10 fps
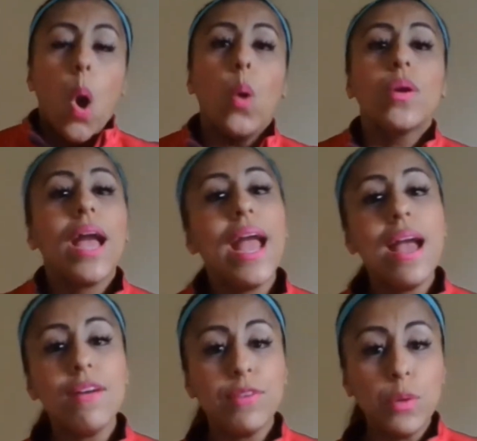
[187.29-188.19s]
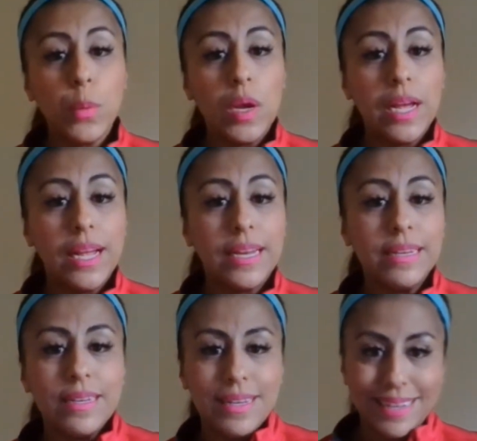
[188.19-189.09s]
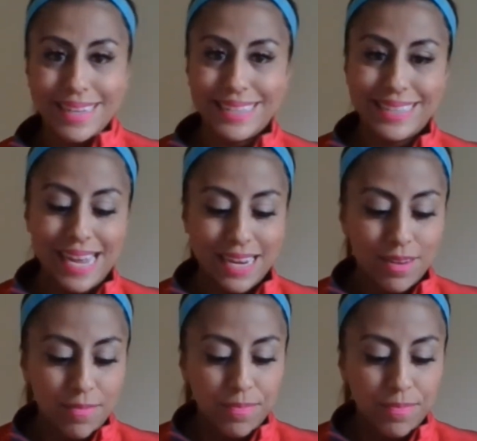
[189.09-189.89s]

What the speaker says: Okay, everyone, he said.